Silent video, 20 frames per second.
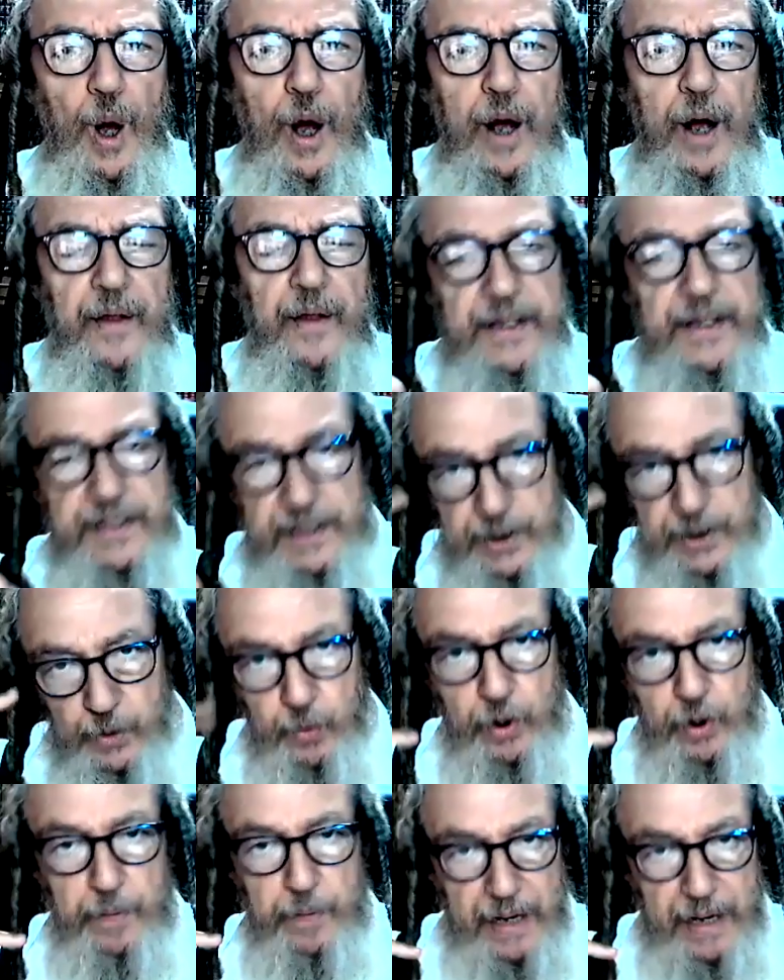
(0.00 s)
and this is
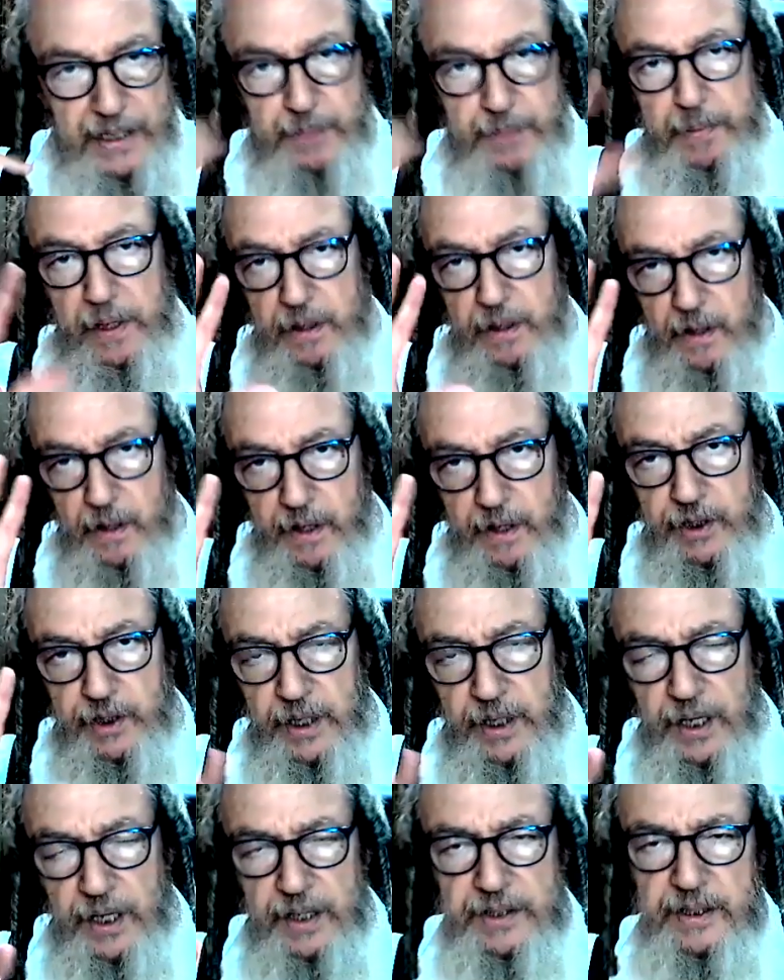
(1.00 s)
what my
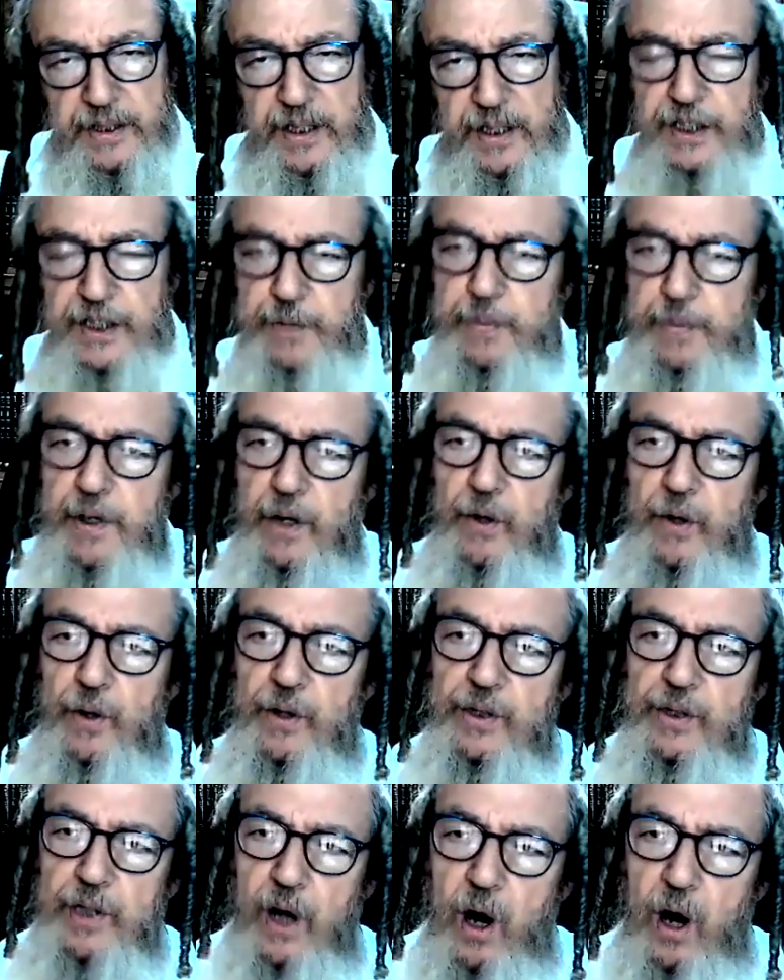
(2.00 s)
speculation is, is
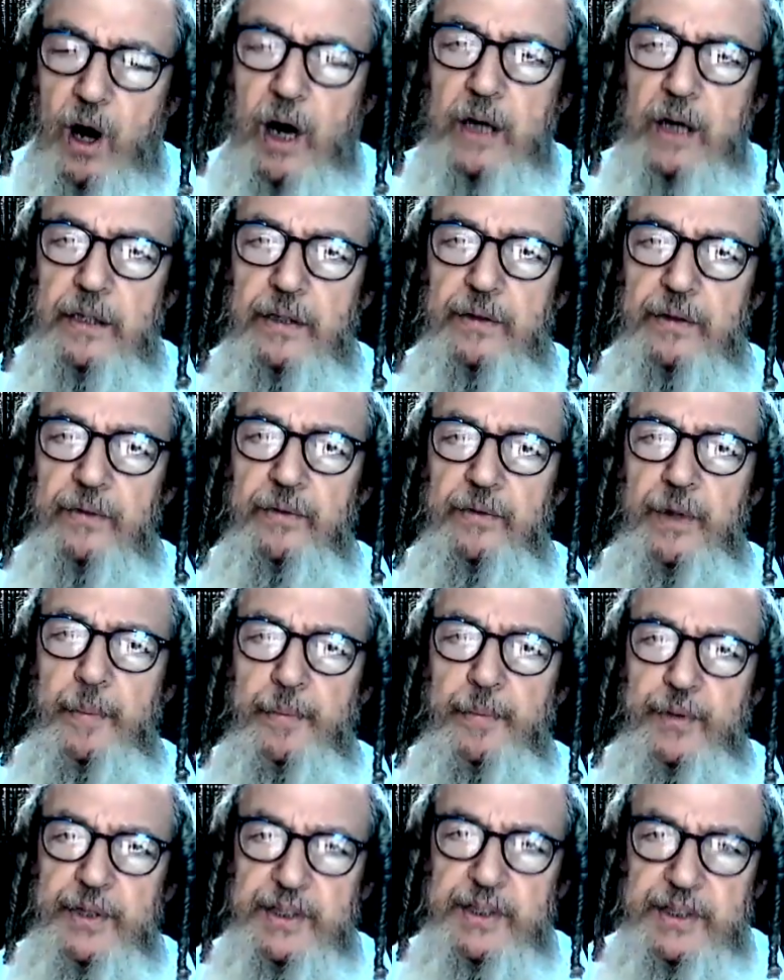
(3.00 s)
because art
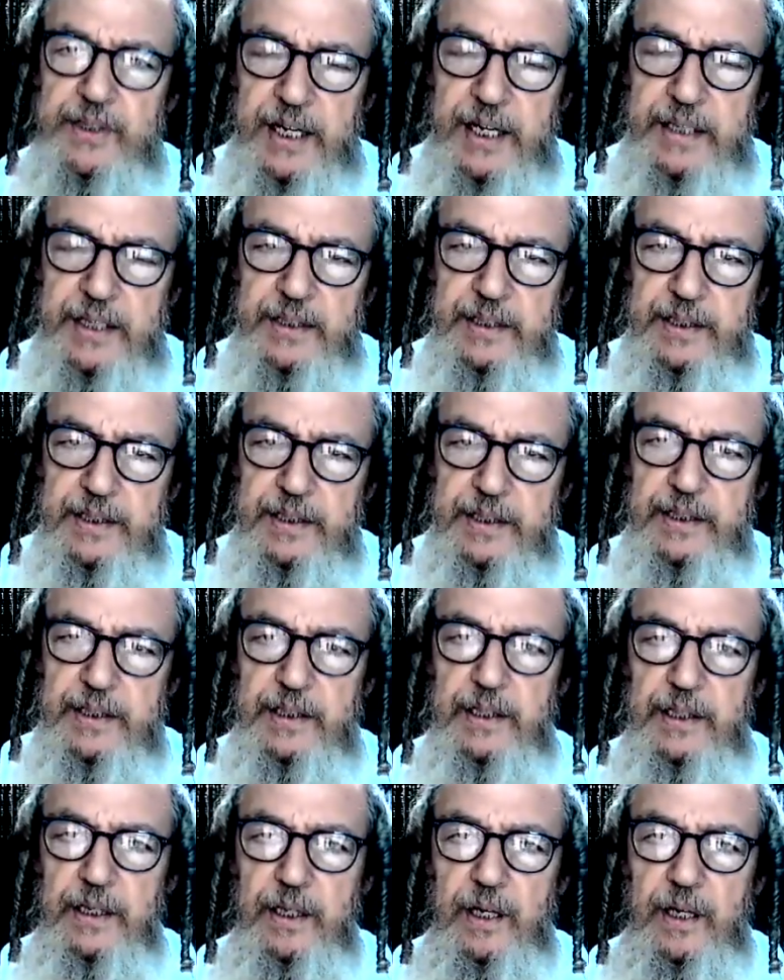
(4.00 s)
represents